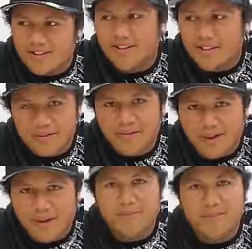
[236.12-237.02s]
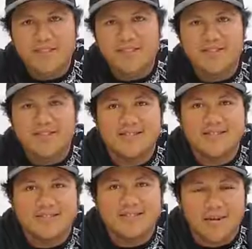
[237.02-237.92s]
another family,
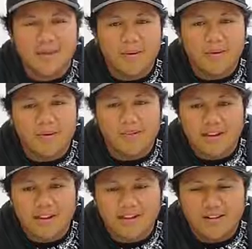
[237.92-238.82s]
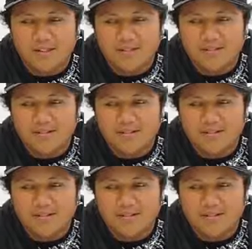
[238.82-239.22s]
like a mum and dad again.